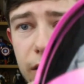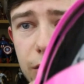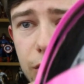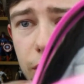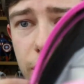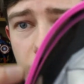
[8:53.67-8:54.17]

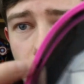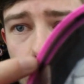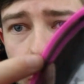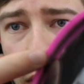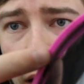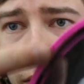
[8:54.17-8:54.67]
just
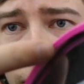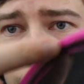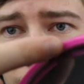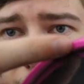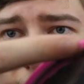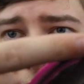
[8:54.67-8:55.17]
around
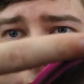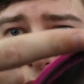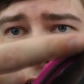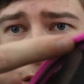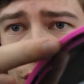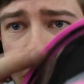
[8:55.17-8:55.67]
the
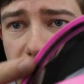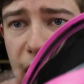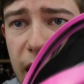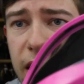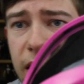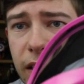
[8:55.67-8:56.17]
edge
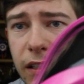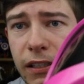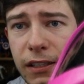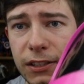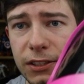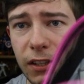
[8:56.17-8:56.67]
there.
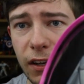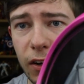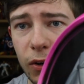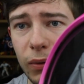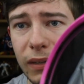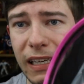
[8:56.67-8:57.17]

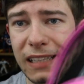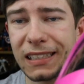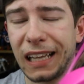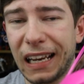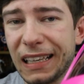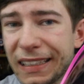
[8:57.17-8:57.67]
So it's
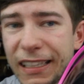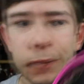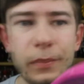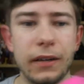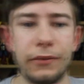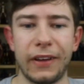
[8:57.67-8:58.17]
a little
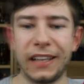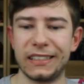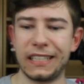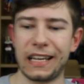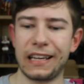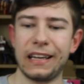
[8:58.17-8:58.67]
bit of
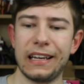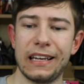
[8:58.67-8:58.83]
venting.